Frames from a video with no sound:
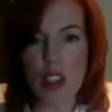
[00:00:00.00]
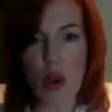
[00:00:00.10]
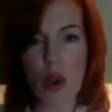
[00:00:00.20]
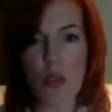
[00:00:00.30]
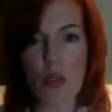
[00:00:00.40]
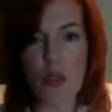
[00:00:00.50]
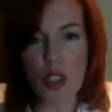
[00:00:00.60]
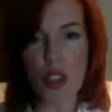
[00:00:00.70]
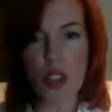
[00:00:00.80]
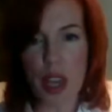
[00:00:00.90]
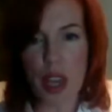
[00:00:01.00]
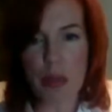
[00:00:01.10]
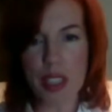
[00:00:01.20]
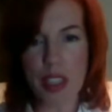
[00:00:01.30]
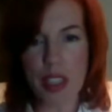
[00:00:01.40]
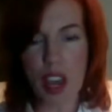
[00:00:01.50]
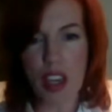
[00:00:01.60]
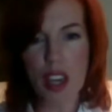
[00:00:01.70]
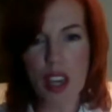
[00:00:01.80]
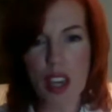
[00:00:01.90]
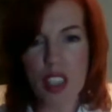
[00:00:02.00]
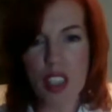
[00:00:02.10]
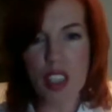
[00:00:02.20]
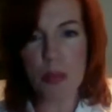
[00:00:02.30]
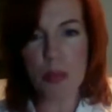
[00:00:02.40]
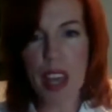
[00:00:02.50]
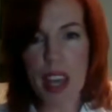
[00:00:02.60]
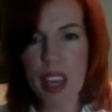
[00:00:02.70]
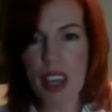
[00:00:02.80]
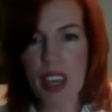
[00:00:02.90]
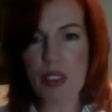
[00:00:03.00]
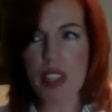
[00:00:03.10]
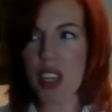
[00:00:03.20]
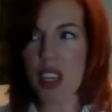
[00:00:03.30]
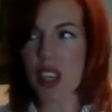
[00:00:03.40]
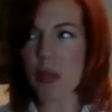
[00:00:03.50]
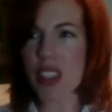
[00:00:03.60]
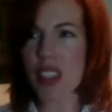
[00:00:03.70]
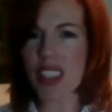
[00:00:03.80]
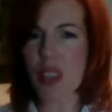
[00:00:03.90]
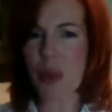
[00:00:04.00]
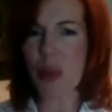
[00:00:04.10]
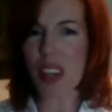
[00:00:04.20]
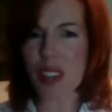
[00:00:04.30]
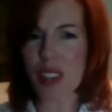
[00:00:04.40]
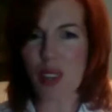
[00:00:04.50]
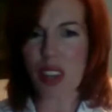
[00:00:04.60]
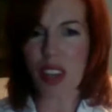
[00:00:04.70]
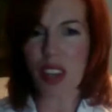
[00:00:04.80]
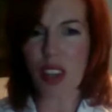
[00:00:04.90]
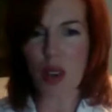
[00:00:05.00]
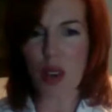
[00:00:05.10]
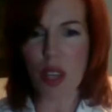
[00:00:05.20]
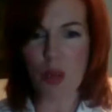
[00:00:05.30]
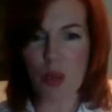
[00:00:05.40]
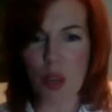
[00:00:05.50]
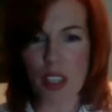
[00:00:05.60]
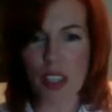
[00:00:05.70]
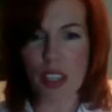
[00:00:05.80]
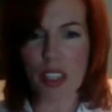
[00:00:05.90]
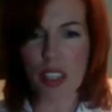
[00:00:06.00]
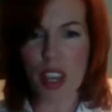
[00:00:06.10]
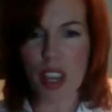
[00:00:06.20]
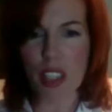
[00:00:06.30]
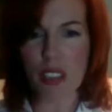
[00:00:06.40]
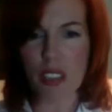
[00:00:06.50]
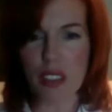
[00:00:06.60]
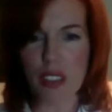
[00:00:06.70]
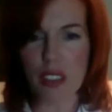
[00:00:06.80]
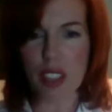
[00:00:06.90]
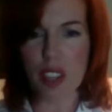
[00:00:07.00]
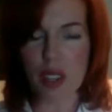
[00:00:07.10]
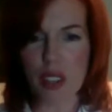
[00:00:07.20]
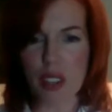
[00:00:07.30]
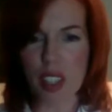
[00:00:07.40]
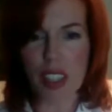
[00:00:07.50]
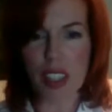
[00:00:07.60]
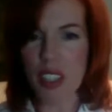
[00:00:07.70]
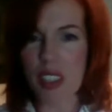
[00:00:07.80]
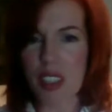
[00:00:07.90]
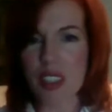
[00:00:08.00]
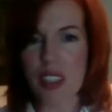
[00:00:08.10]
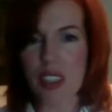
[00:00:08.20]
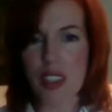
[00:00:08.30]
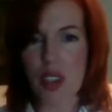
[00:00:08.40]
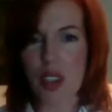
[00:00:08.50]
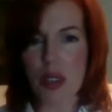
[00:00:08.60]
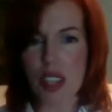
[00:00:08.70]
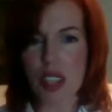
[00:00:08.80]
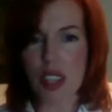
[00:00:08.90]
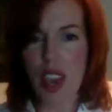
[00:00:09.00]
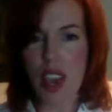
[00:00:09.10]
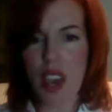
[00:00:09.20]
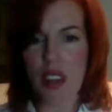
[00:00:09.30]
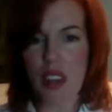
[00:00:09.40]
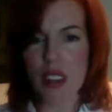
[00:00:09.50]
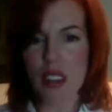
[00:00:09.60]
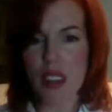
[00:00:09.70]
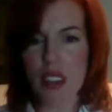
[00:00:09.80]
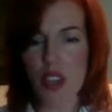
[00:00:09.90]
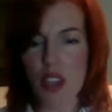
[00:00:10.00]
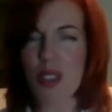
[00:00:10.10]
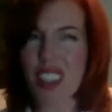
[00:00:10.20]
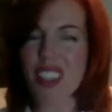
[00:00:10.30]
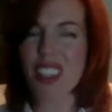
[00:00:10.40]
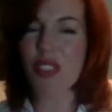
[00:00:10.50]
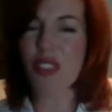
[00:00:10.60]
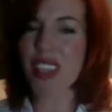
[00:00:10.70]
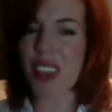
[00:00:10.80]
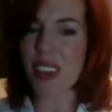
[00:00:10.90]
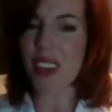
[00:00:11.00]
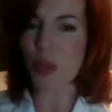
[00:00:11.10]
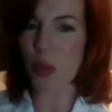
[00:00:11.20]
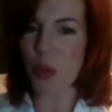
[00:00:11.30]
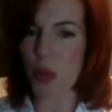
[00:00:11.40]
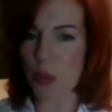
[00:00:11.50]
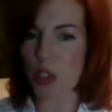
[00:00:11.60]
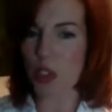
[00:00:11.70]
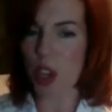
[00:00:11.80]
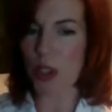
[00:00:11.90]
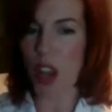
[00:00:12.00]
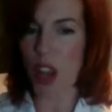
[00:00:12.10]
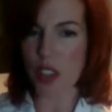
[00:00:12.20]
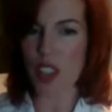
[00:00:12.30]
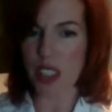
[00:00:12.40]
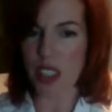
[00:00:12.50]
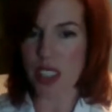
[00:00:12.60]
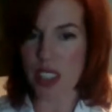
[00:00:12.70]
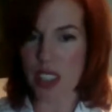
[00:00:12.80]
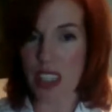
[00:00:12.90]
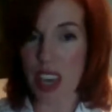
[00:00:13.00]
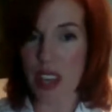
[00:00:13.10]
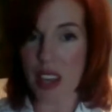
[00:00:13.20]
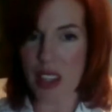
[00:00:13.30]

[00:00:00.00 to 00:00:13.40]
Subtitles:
over the grapes and like spraying everything, and I'm saying, now, where's all that going when it's done? You know? It's going in the air. So it's funny that Joe and I just did a scan